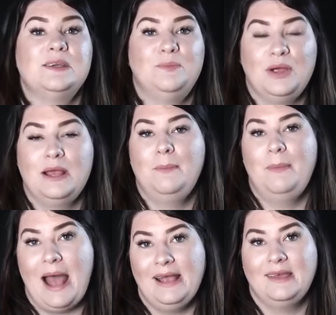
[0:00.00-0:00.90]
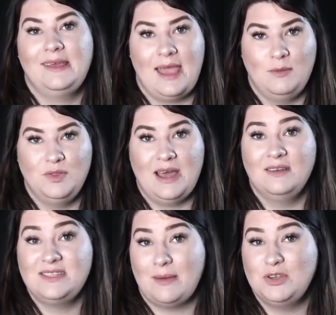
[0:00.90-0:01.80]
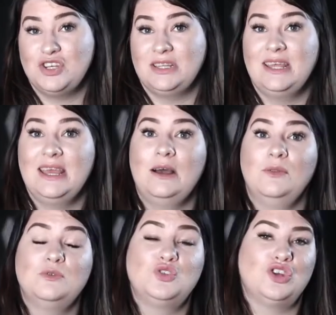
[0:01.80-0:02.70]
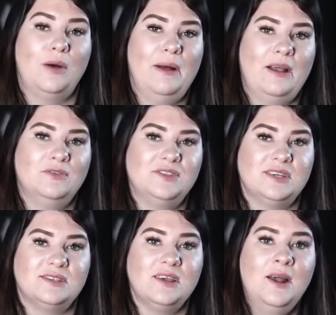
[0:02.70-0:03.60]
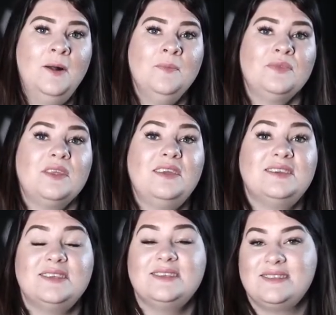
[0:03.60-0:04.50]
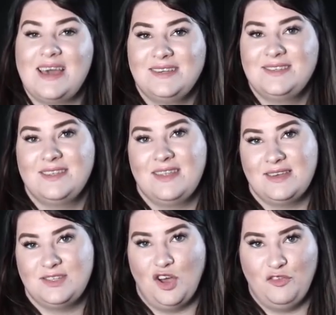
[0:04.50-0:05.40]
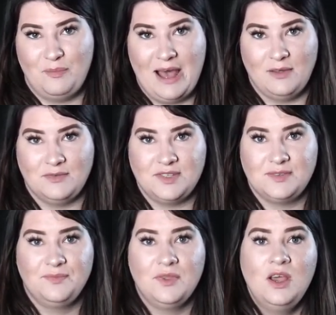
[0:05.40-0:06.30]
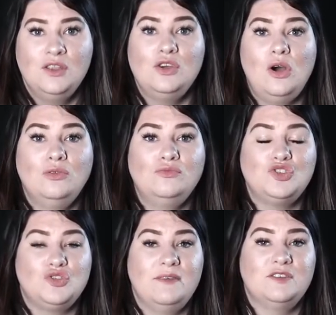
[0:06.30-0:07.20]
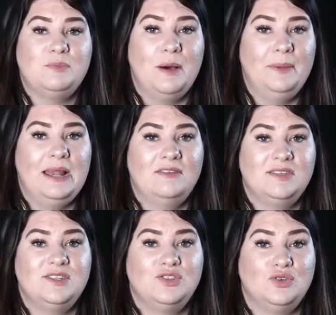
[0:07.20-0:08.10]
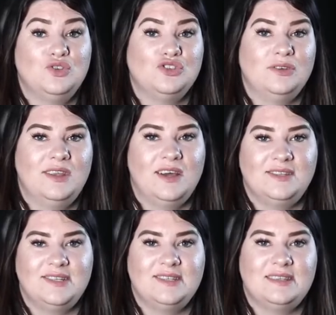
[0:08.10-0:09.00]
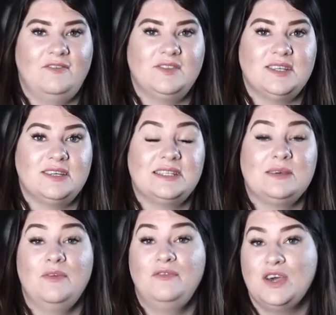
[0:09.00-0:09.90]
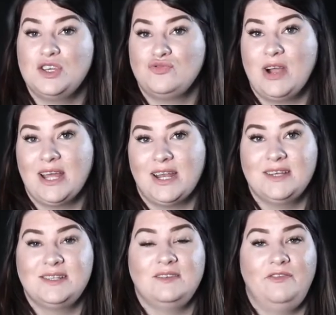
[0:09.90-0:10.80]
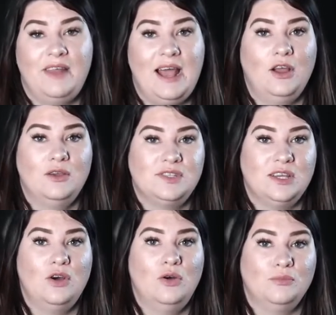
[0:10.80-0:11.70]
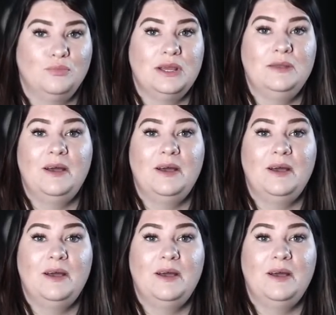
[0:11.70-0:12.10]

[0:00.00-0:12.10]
to bring back game without damaging the kill that was shot by hunters. This is thanks to their soft mouths. The golden retriever's popularity soared during the 1970s. They were first recognised as a flat coated golden breed